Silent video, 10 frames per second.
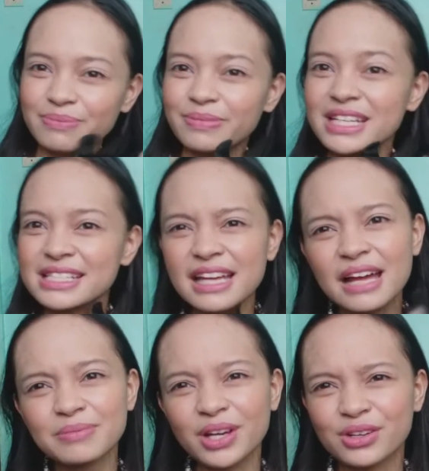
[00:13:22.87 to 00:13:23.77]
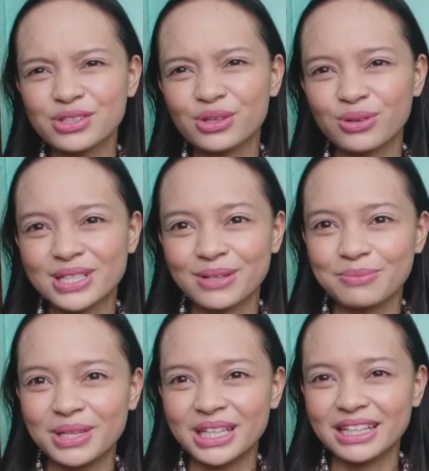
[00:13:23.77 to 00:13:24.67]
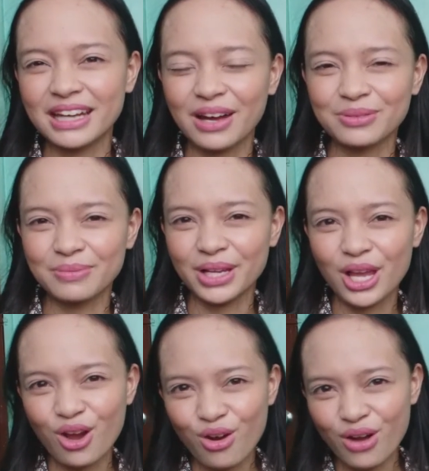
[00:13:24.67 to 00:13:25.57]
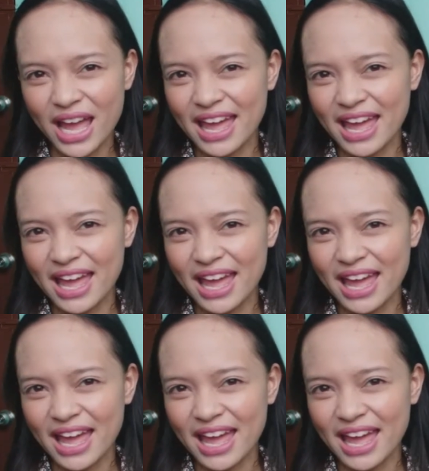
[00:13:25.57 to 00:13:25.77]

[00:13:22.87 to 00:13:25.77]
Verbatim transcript: Please add me on social media down below